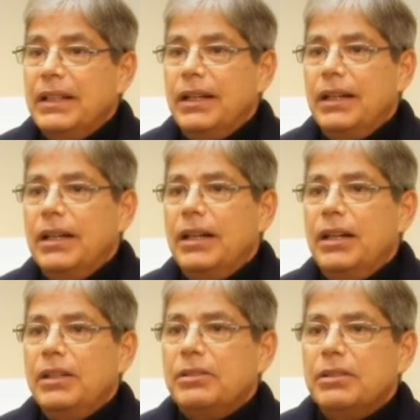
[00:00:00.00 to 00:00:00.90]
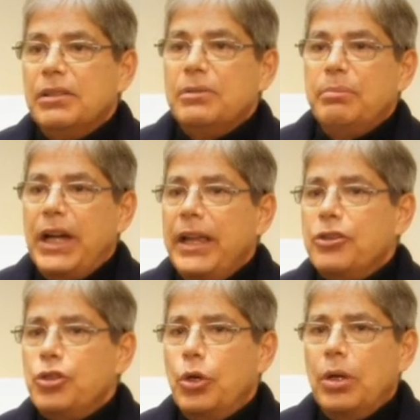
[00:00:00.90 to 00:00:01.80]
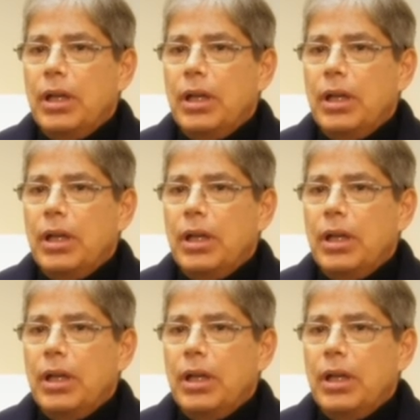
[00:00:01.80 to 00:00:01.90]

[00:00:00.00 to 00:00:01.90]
uh, by a joke.